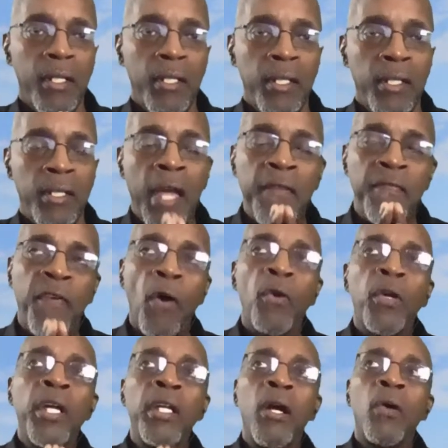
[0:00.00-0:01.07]
They
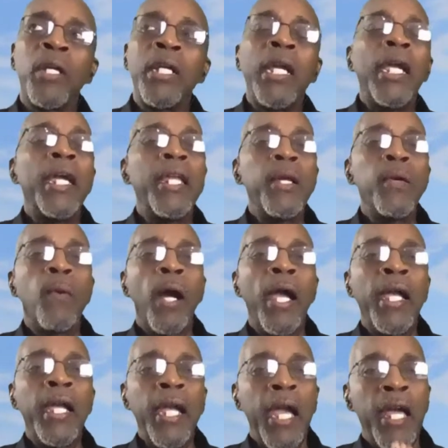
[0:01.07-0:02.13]
voted on it
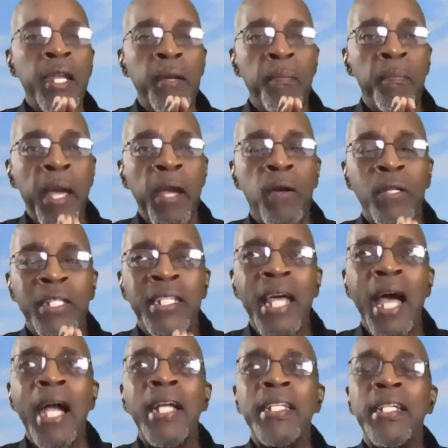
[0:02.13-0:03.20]
anyway, and the mayor
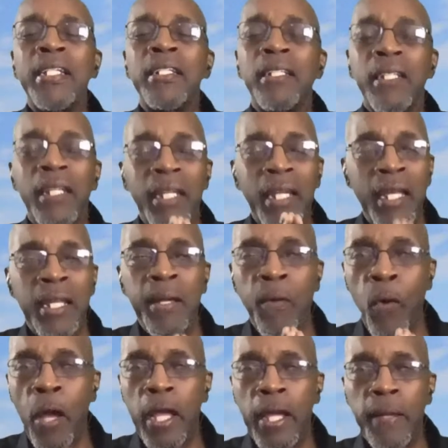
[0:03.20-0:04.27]
signed it
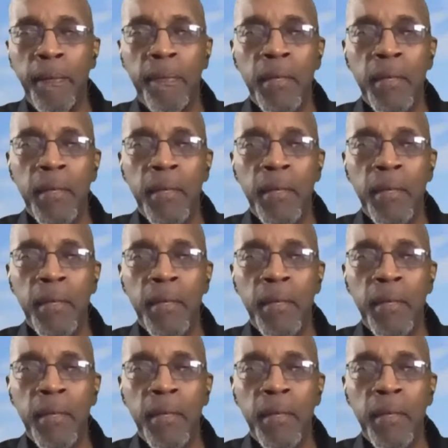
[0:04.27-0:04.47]
anyway.